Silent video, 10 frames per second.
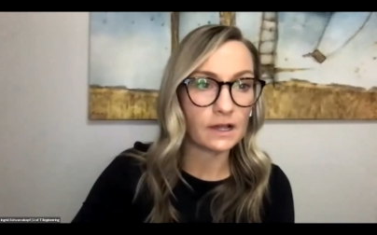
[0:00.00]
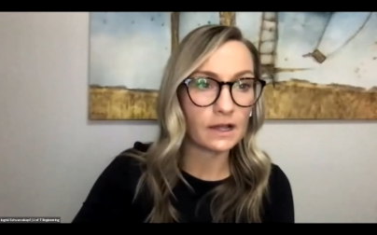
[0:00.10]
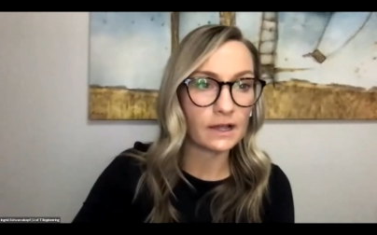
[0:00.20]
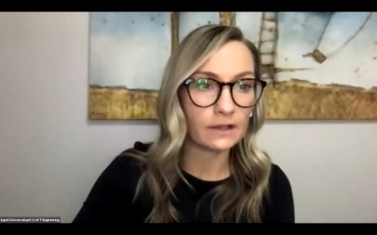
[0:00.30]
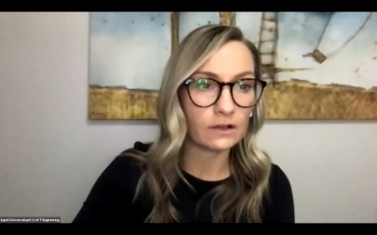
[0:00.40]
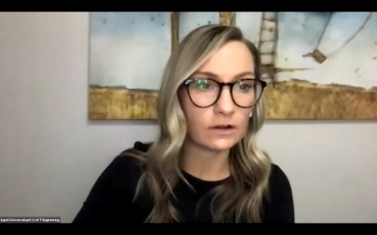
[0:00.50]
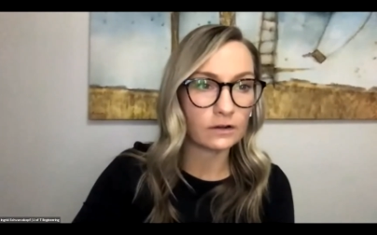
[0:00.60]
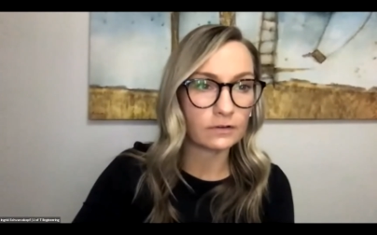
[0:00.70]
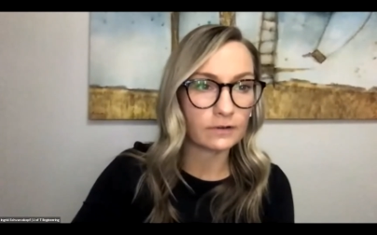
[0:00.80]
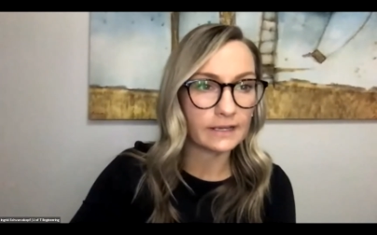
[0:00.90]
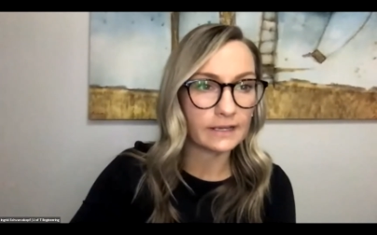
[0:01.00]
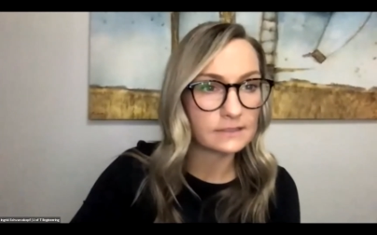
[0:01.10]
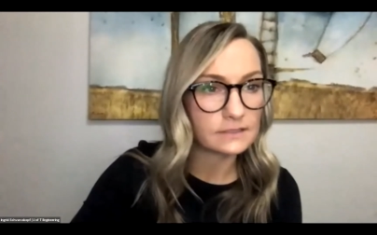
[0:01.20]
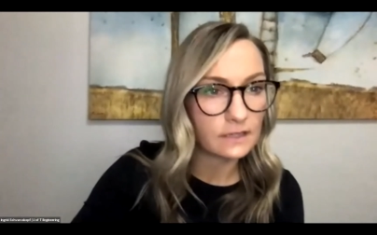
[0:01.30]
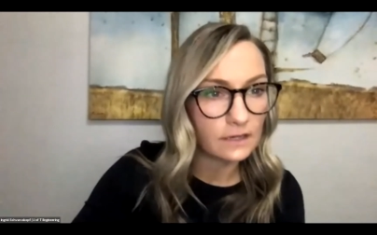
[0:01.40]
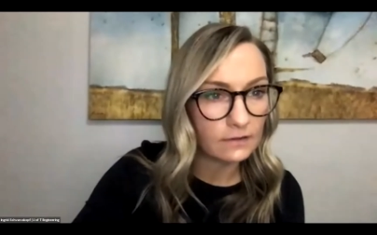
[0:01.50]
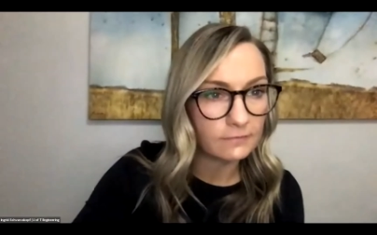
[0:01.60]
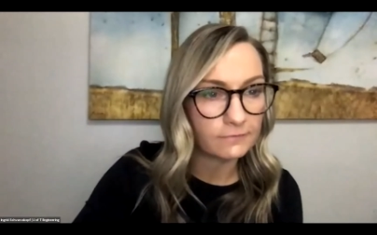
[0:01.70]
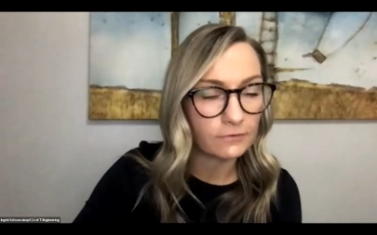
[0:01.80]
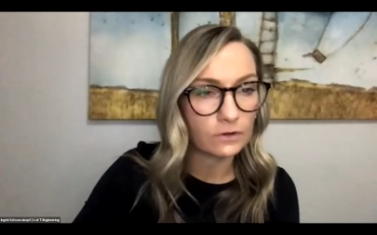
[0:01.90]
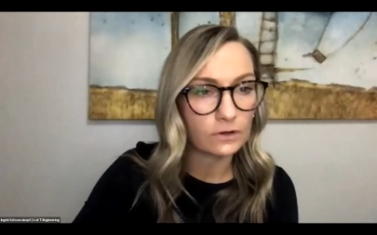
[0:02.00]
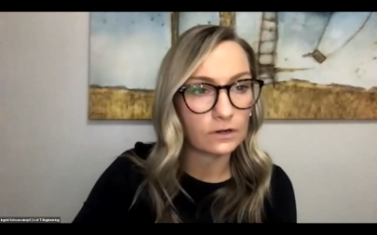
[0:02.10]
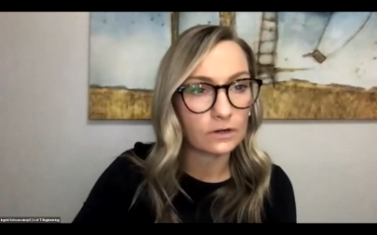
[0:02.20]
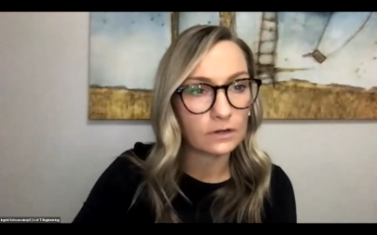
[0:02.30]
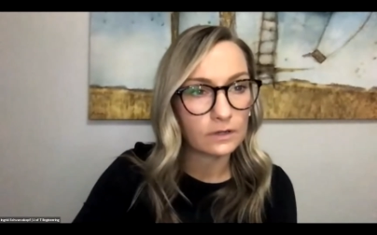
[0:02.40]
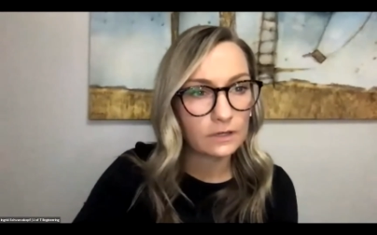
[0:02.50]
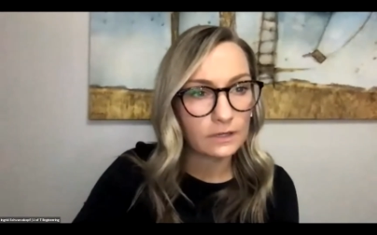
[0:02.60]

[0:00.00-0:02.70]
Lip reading: Hi, are grades for,